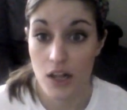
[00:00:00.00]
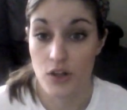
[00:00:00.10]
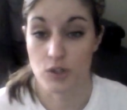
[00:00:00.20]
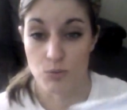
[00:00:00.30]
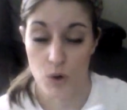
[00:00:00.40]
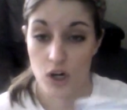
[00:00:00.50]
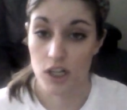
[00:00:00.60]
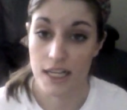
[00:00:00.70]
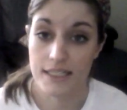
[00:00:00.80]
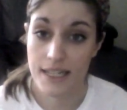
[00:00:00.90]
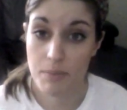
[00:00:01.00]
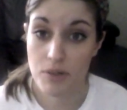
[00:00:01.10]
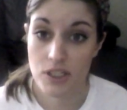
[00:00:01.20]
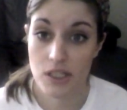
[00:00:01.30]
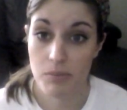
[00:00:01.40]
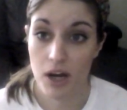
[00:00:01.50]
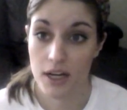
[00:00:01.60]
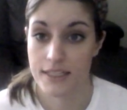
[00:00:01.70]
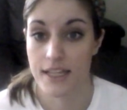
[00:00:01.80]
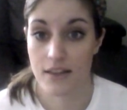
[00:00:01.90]
there's more or less diapers in the
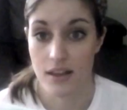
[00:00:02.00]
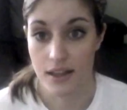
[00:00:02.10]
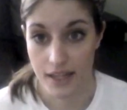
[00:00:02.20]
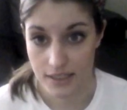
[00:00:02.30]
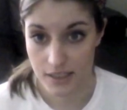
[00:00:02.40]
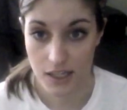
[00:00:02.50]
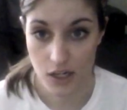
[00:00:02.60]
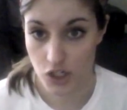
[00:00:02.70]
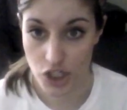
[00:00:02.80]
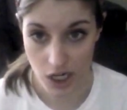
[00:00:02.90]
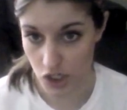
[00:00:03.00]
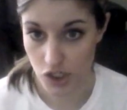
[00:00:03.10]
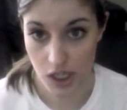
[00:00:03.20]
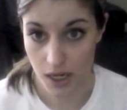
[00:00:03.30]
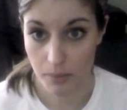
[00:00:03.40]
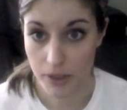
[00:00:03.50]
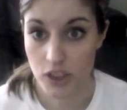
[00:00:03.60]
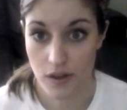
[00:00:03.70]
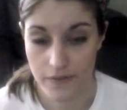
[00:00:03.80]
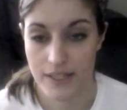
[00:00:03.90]
box, and then that's gonna change the
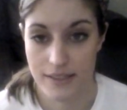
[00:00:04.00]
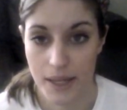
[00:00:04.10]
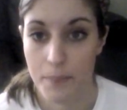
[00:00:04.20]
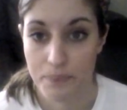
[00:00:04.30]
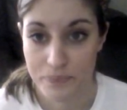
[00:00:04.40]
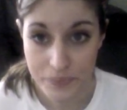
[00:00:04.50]
numbers, obviously.